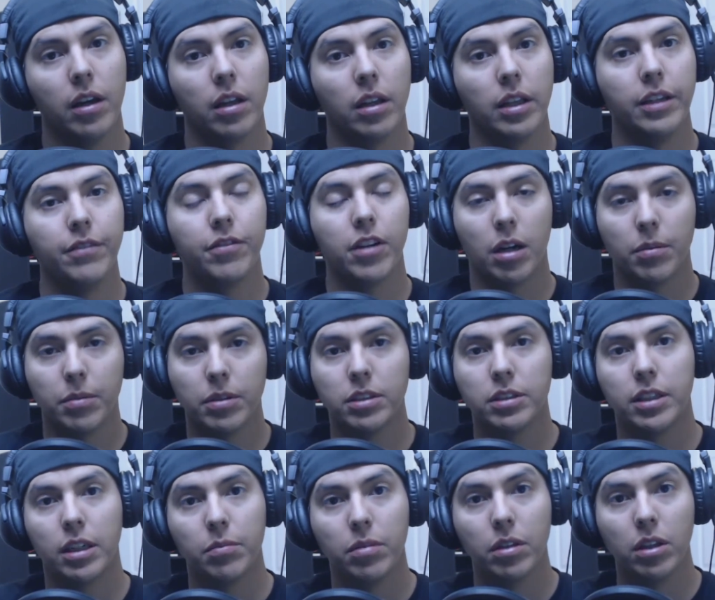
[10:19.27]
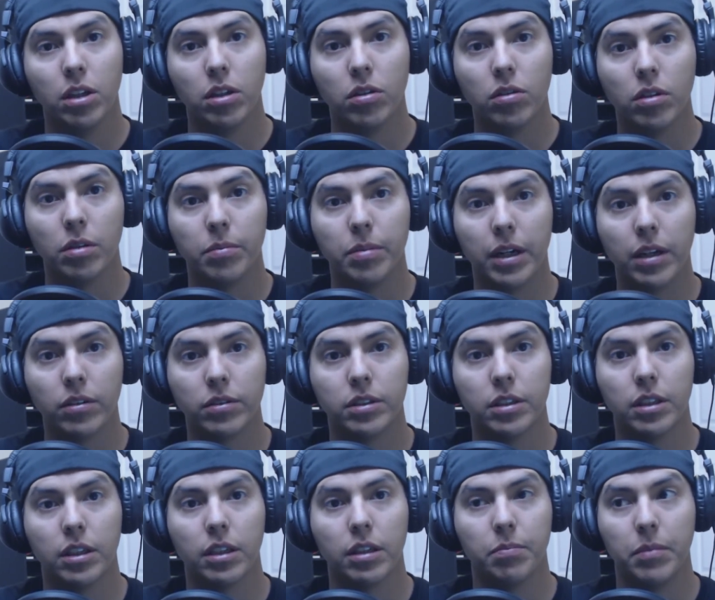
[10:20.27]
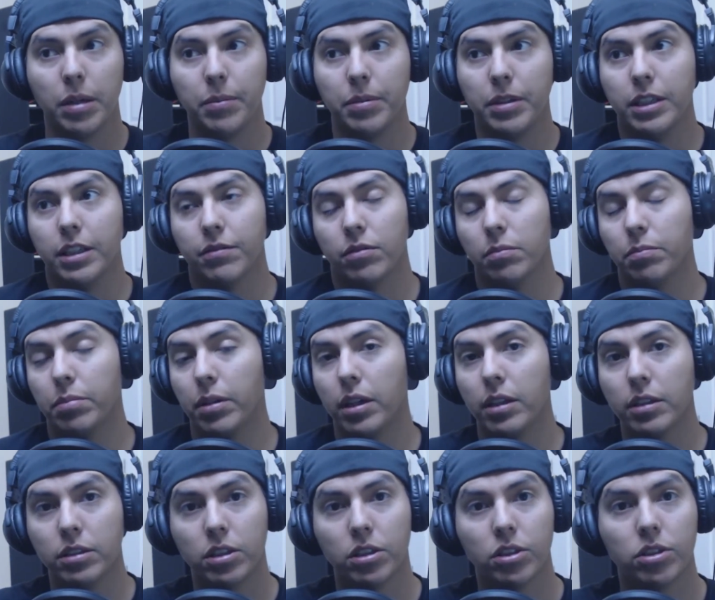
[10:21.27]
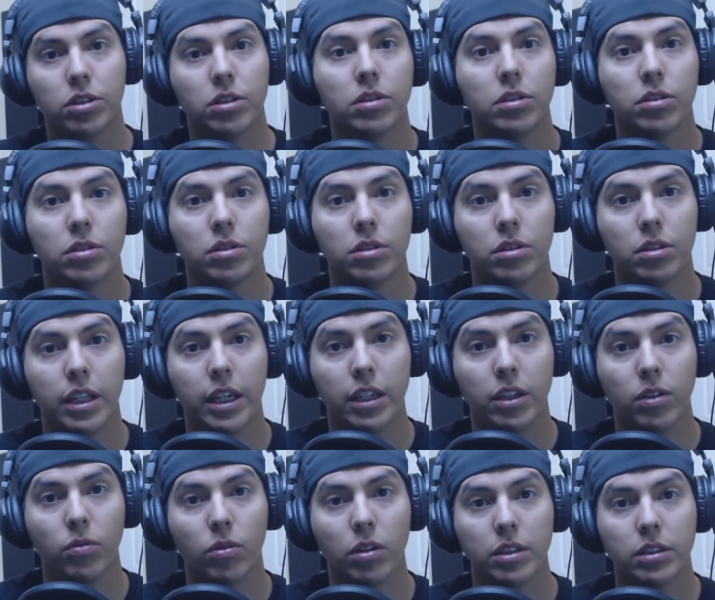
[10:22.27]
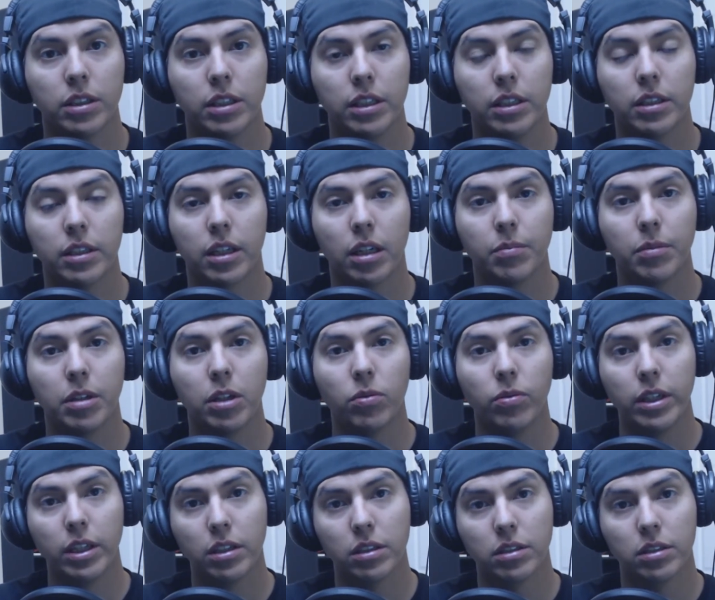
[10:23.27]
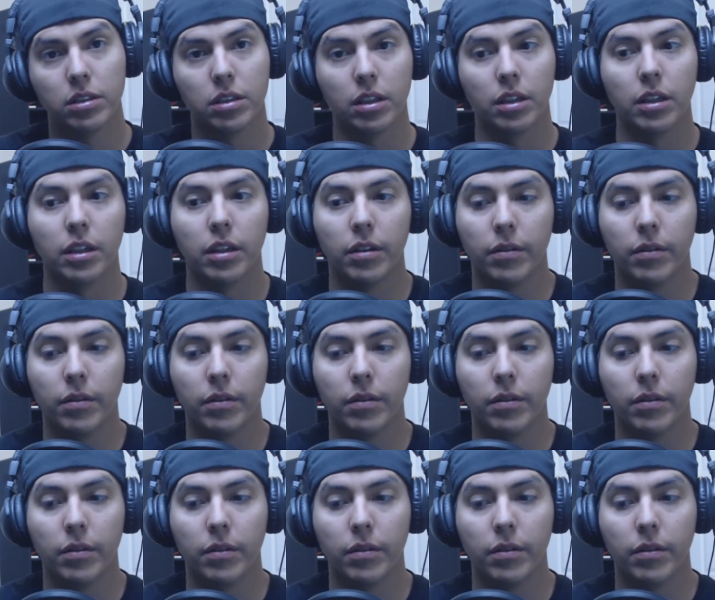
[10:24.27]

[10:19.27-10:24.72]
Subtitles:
Leave comments down below about maybe different politicians that you want to see in the coming weeks.